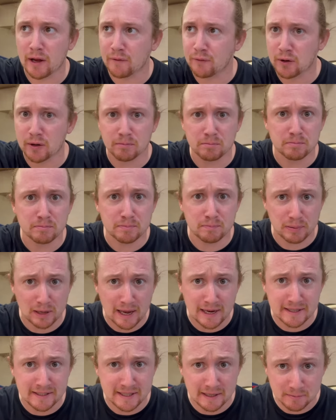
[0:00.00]
other
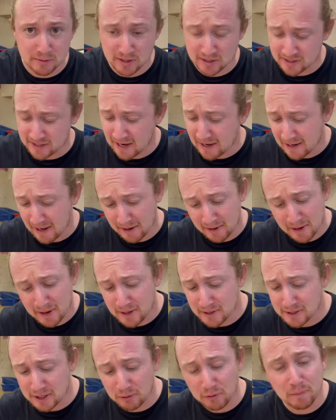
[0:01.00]
place seems to sell it.
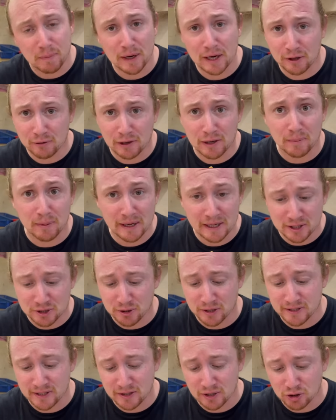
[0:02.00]
So we've been incredibly
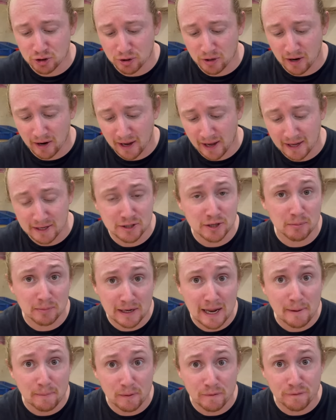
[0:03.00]
interested to try it. So I'm
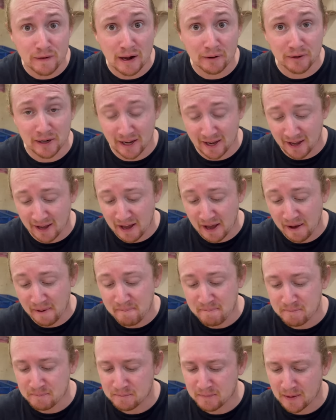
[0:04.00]
glad we found it here.
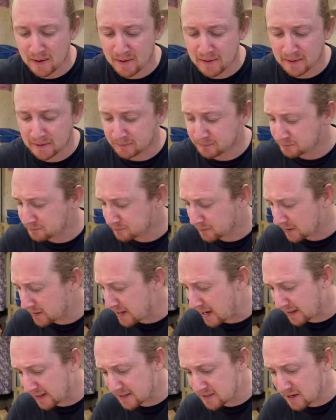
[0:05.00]
And
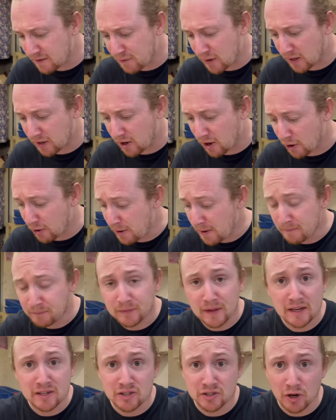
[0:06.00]
yeah, let's give it a go.
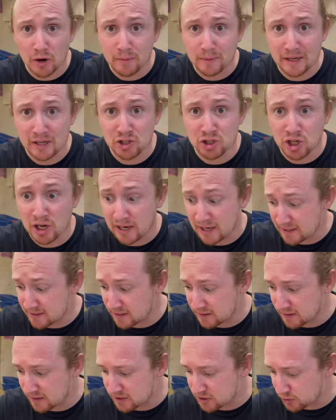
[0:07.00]
There's so many chilies
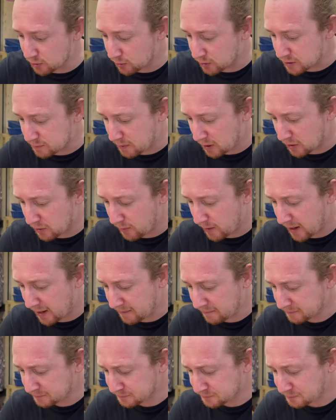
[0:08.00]
in this sauce, by the way.
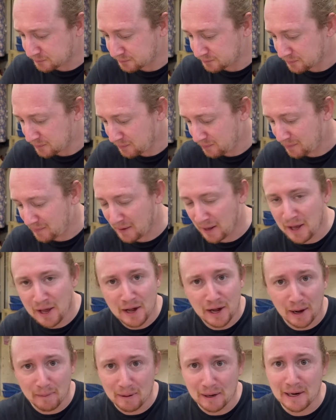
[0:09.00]

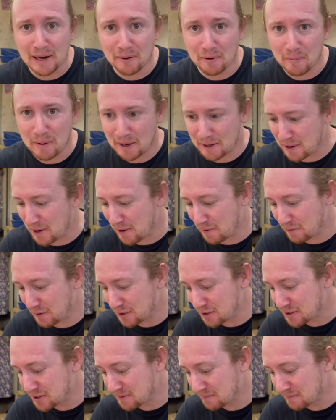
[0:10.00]
I'm a little bit nervous.